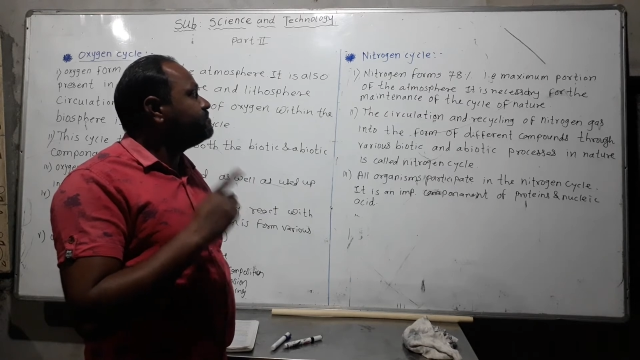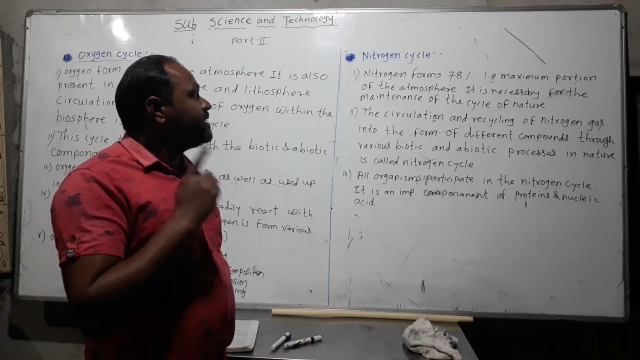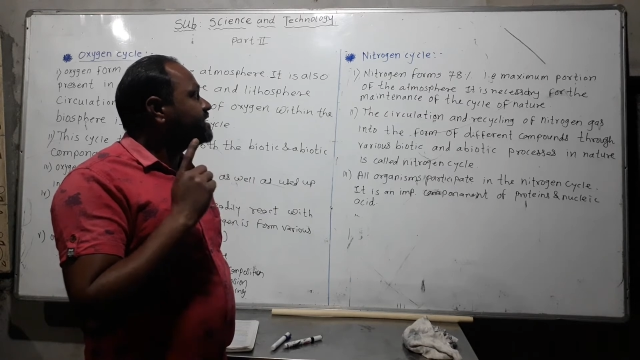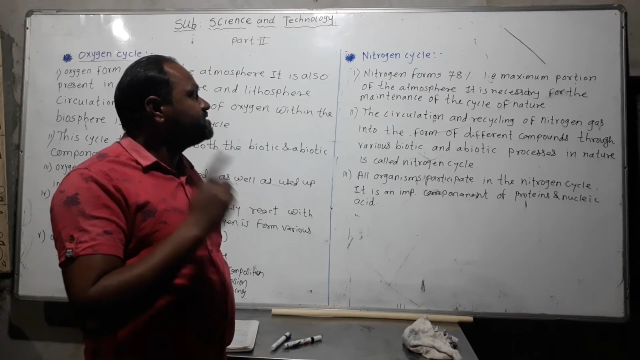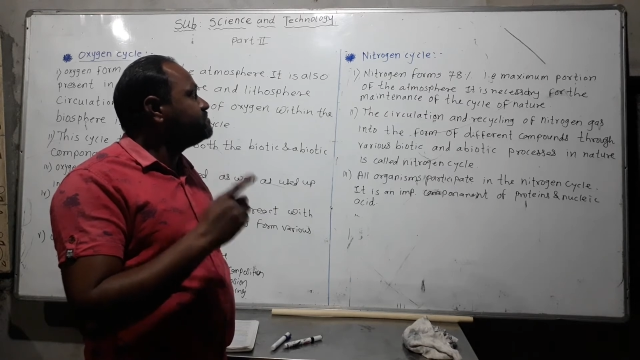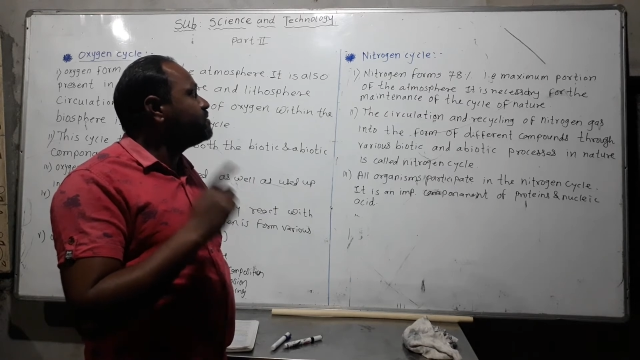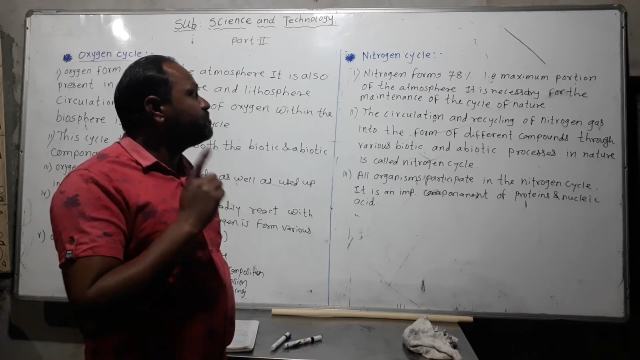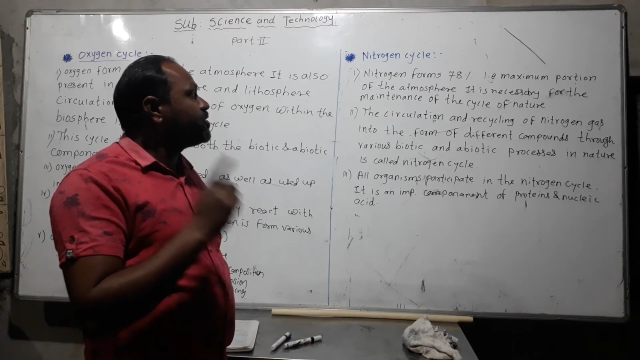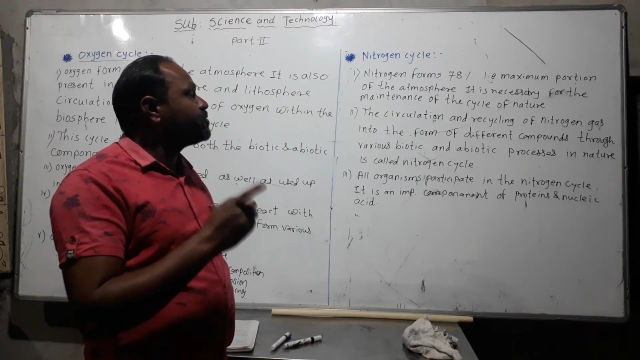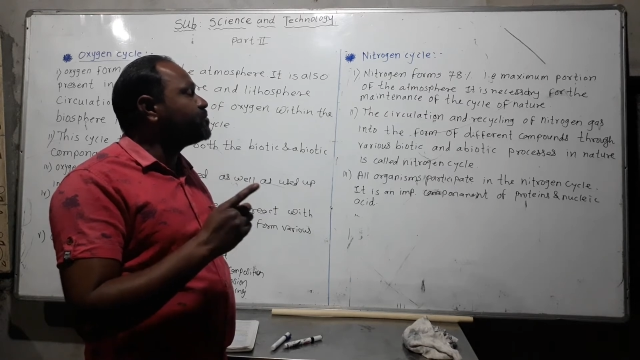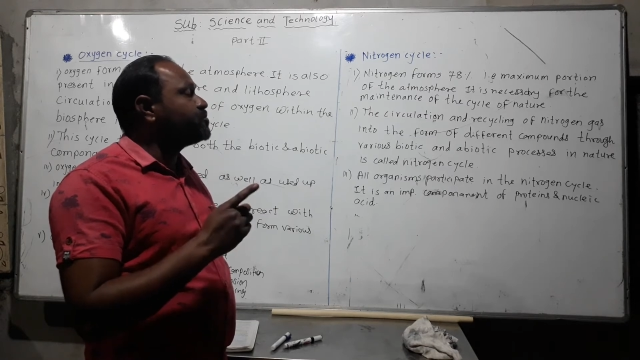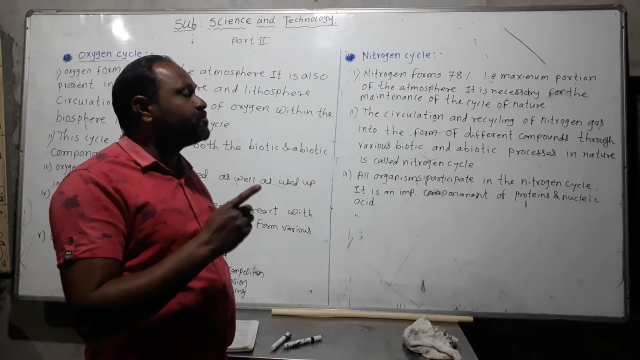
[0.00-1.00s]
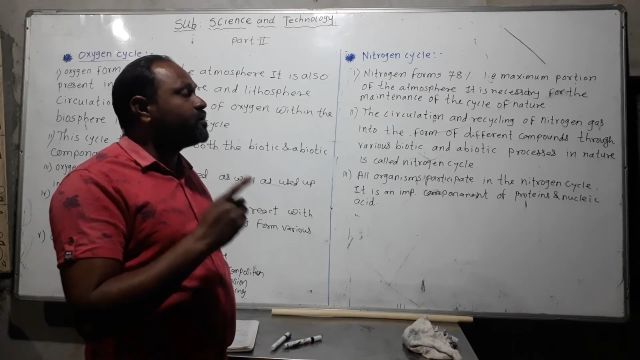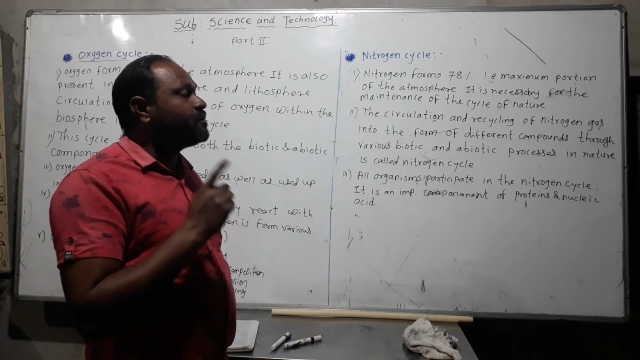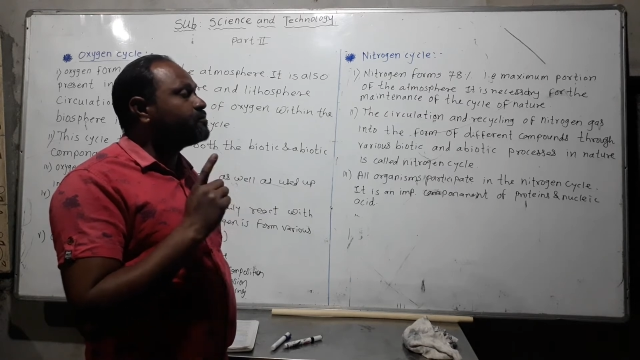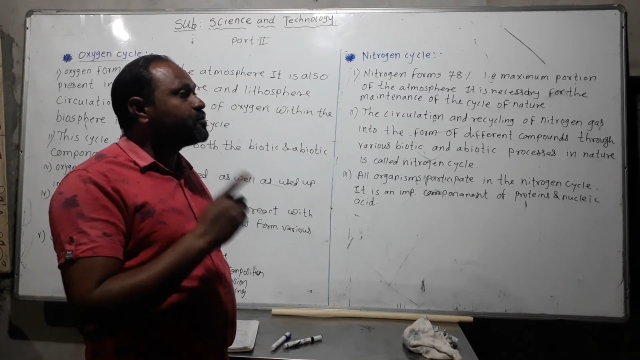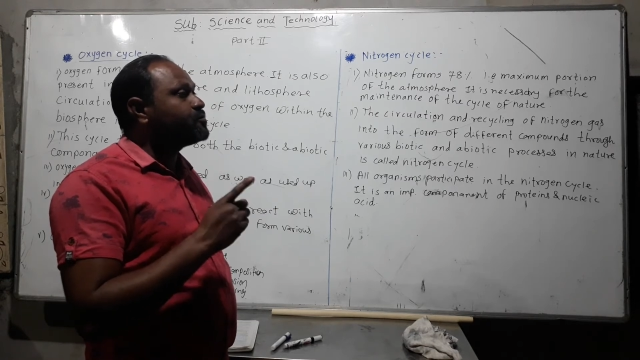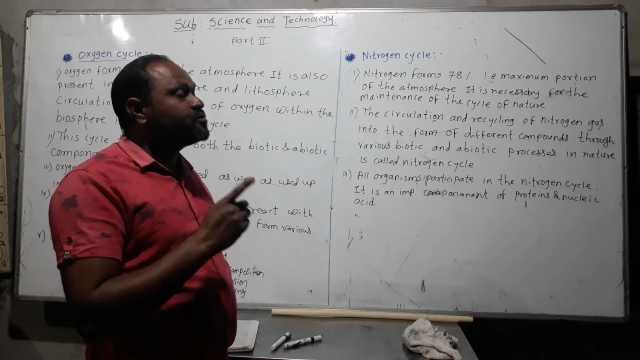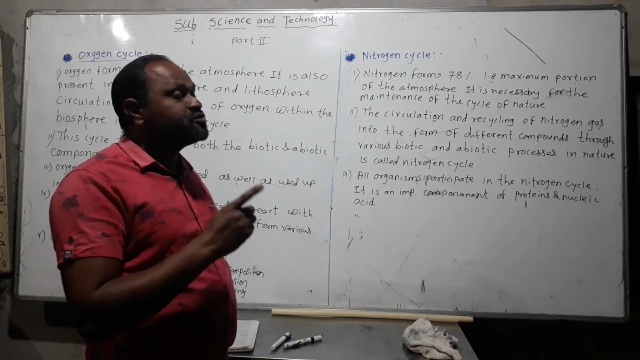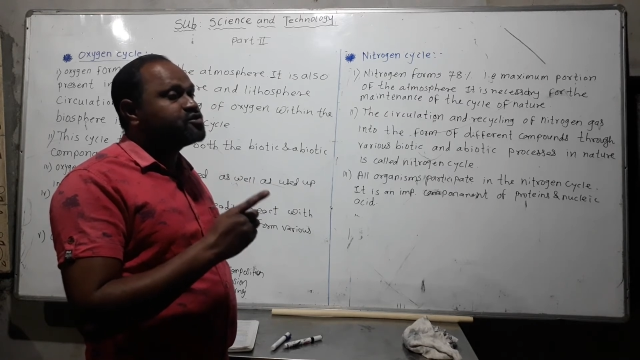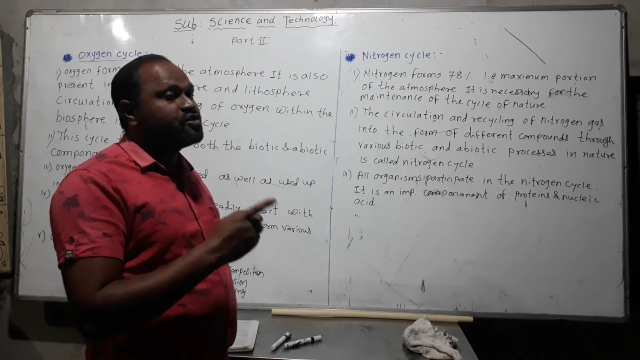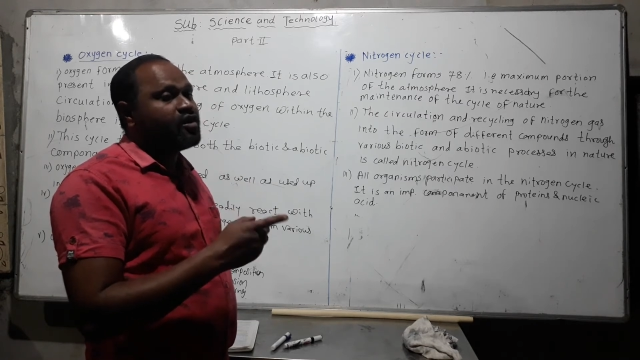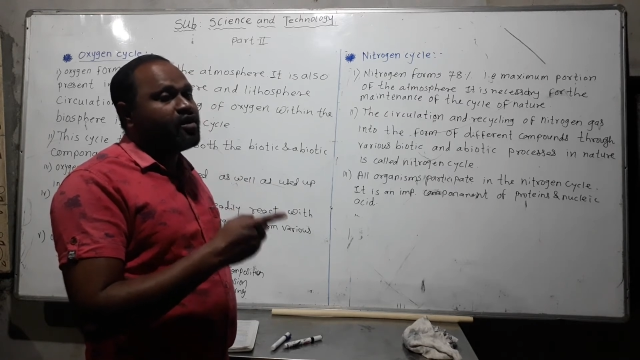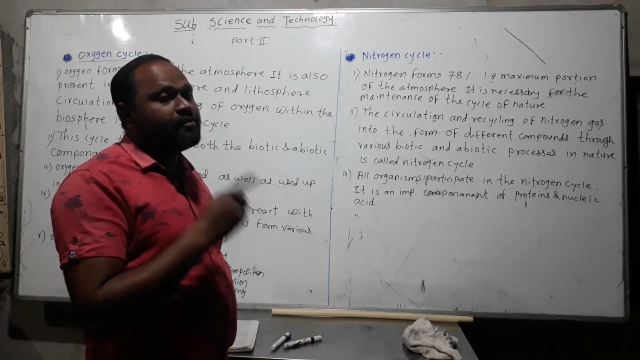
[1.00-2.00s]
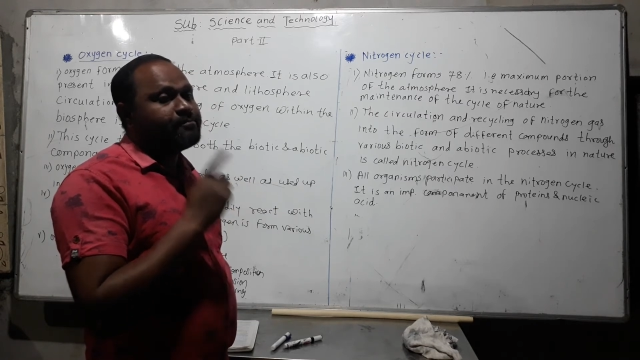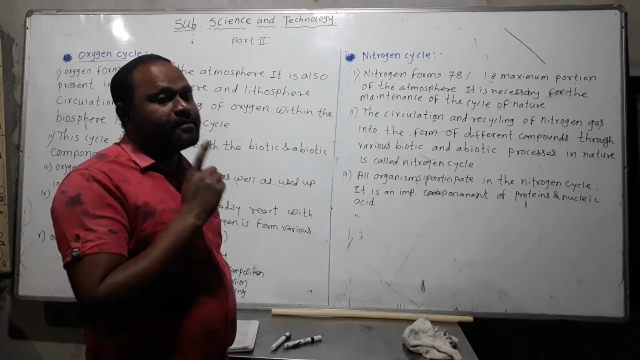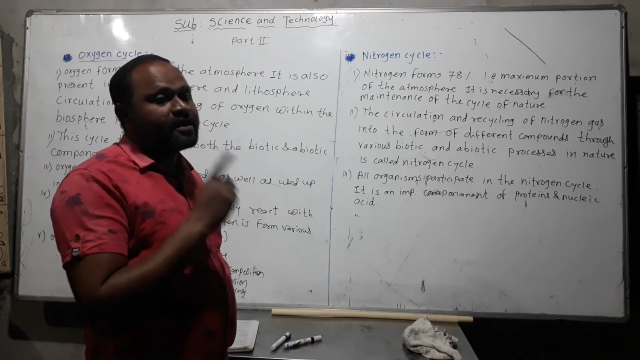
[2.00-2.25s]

Maximum proportion of